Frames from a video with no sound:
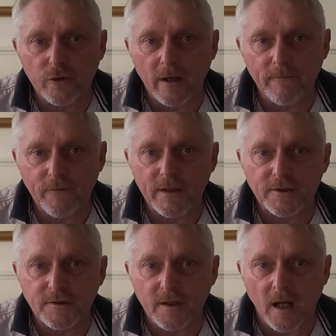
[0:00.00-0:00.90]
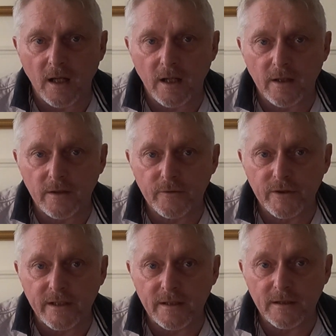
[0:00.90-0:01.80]
try and finish
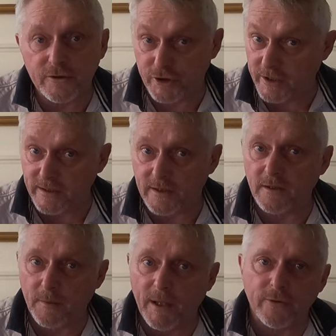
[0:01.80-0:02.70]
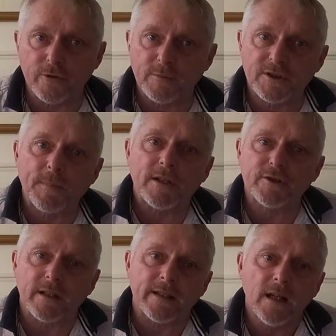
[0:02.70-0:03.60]
the jeet, the bedroom
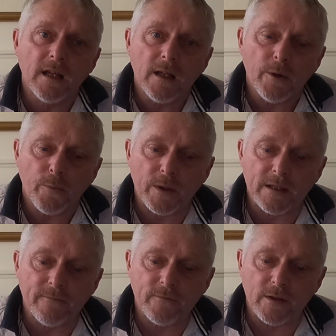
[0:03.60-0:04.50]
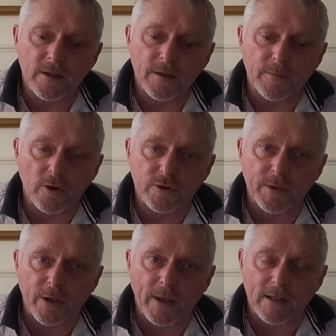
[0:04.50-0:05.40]
especially. We've got
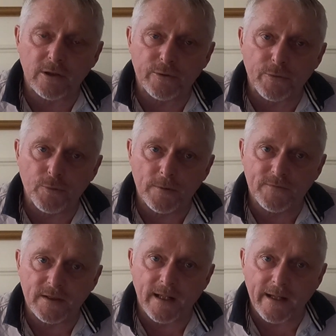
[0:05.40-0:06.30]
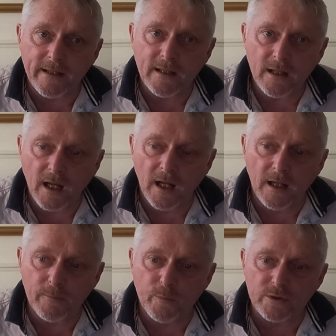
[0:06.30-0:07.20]
somebody going out to look at the roof today.
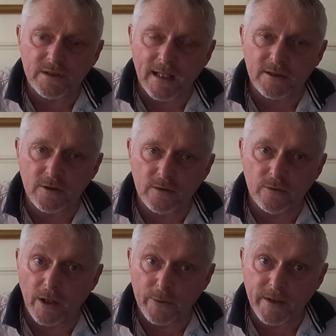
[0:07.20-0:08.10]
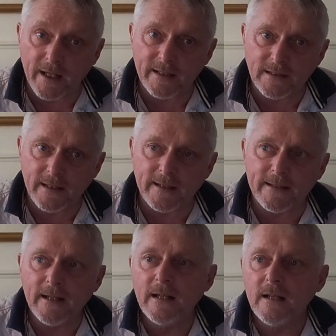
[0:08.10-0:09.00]
Once that's all okay
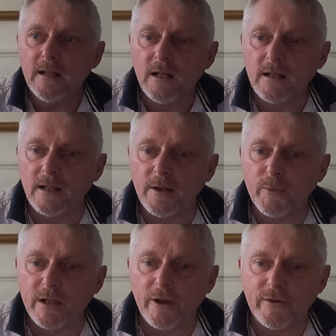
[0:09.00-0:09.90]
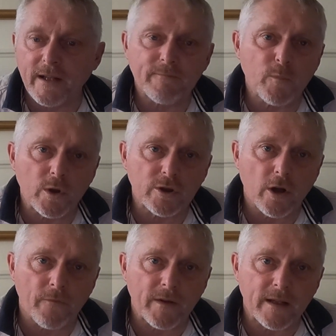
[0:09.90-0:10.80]
today, we're going to then work
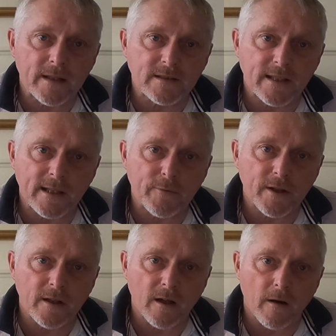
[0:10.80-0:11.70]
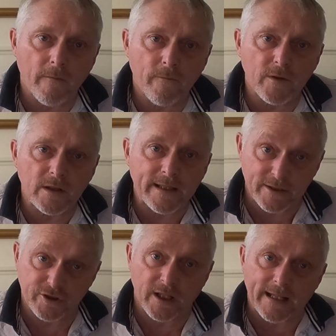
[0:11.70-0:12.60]
on the interior of
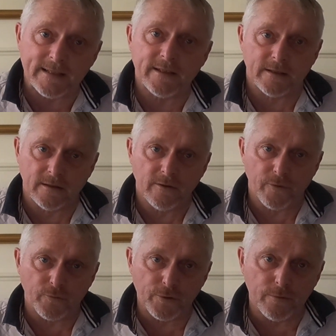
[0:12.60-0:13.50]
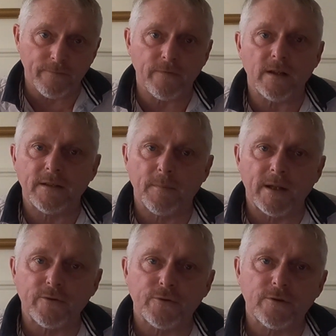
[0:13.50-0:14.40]
insulating the roof in the
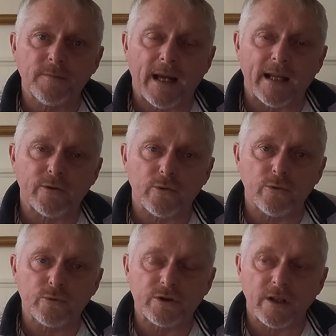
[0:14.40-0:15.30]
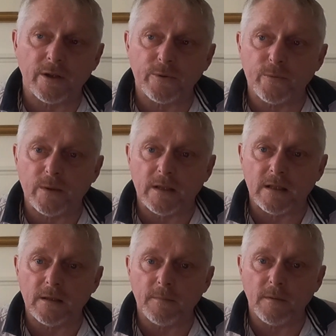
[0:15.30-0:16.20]
bedroom, and
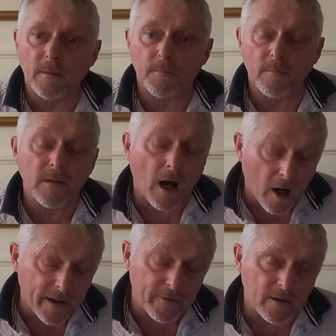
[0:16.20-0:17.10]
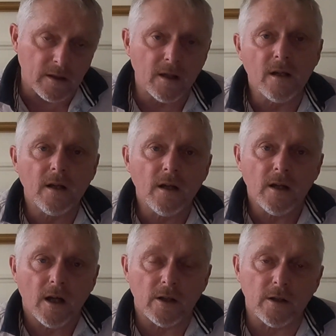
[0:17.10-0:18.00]
also either
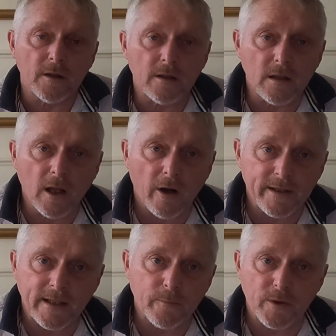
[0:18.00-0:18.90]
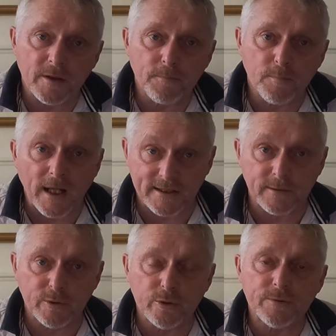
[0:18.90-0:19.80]
lining it with
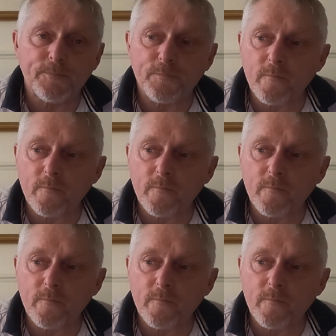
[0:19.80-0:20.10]
plasterboard